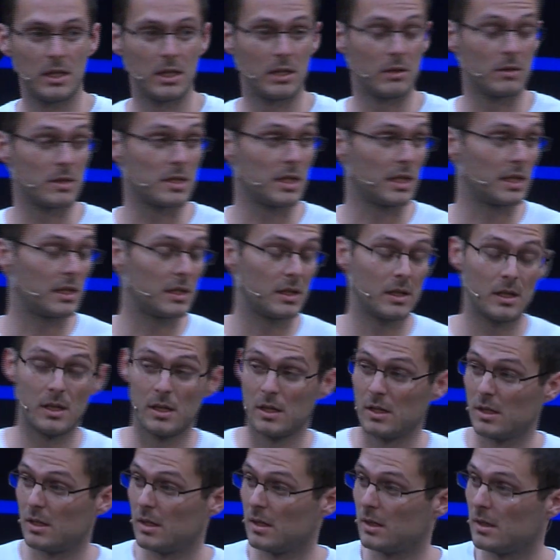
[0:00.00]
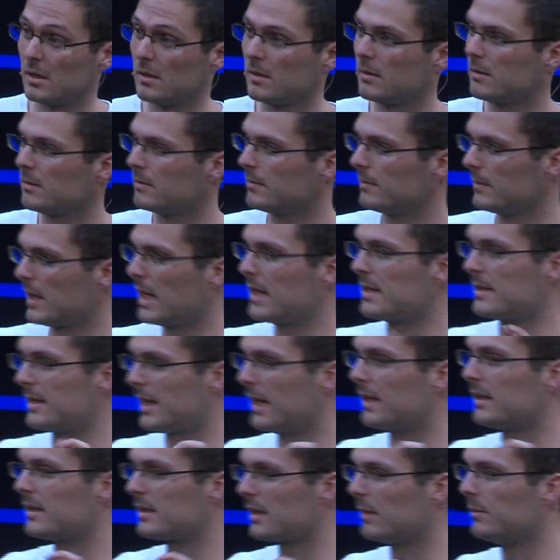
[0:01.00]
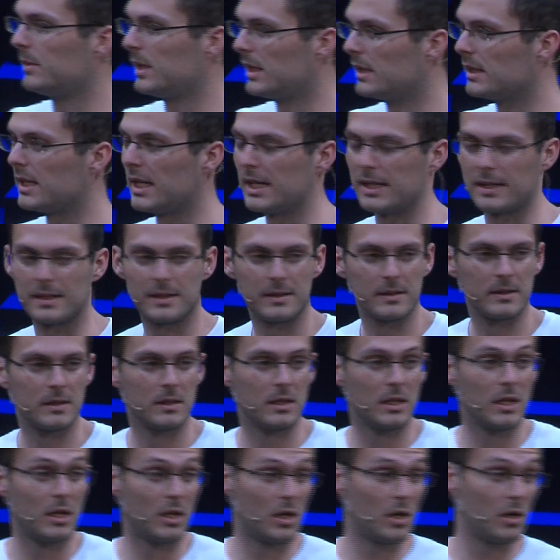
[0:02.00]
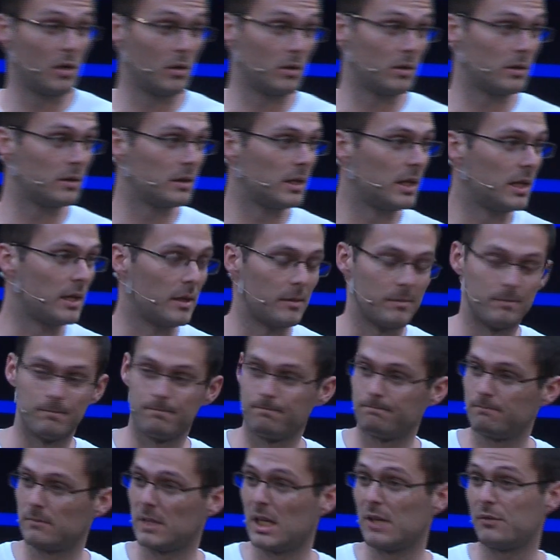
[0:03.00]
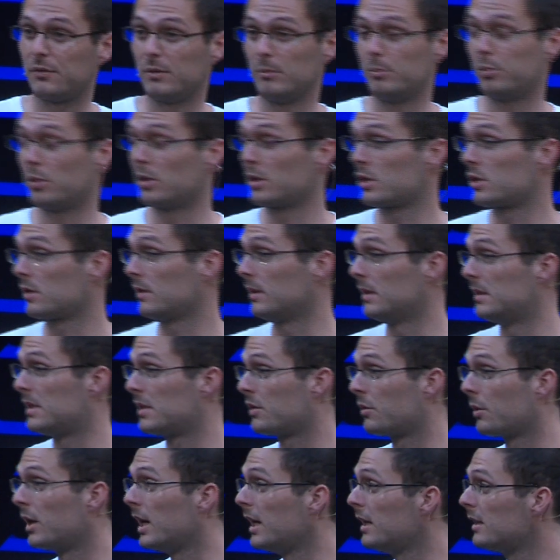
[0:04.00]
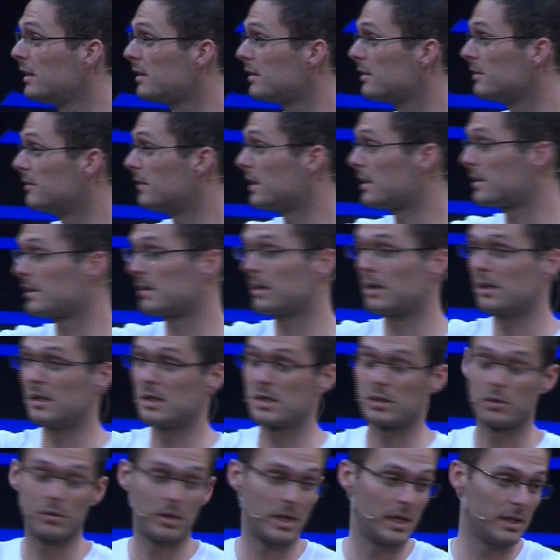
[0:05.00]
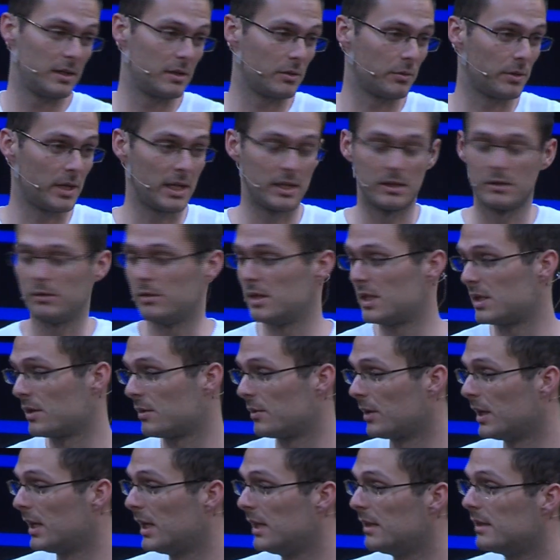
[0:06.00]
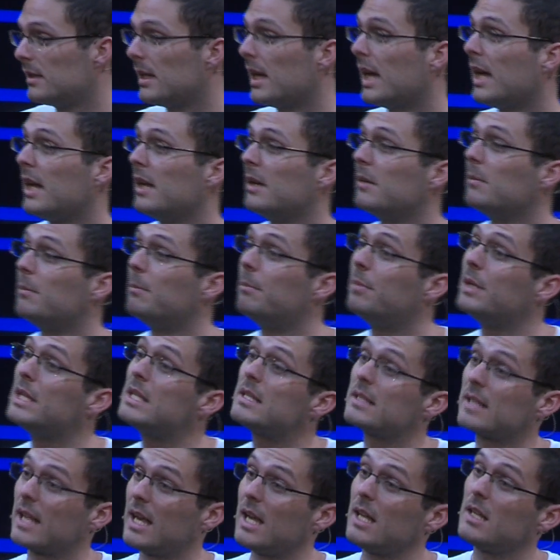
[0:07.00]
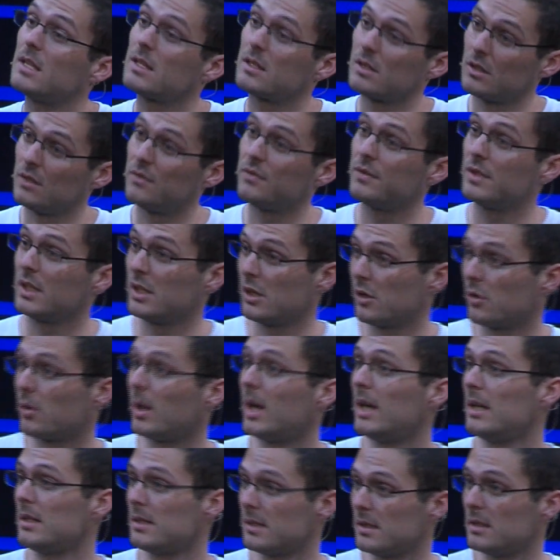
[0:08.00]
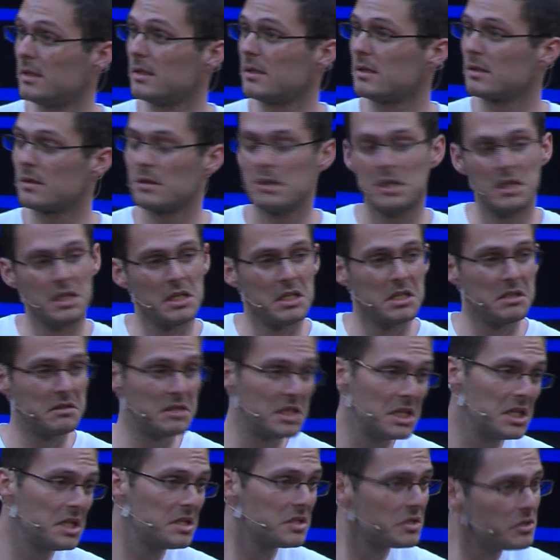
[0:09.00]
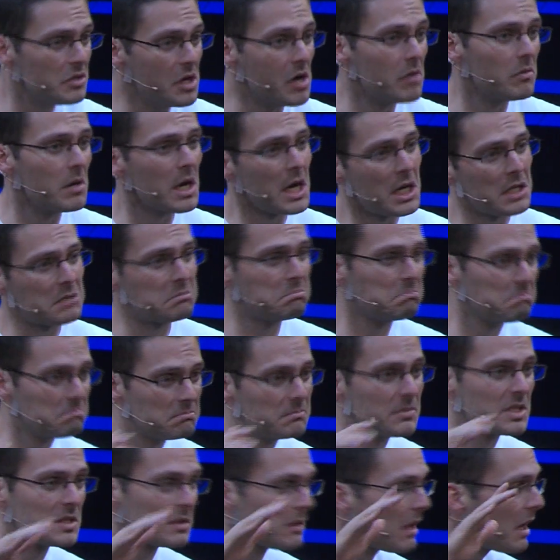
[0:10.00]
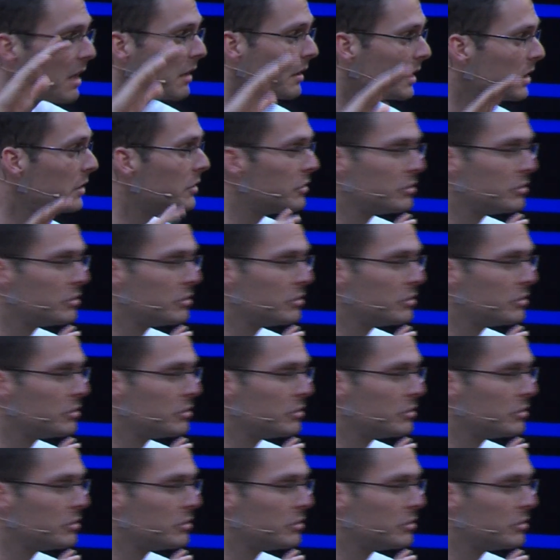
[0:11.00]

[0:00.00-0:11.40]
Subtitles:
And I said something like, oh, life in Portugal is great, the sun is great, the weather is great, and besides of the crisis, things, are starting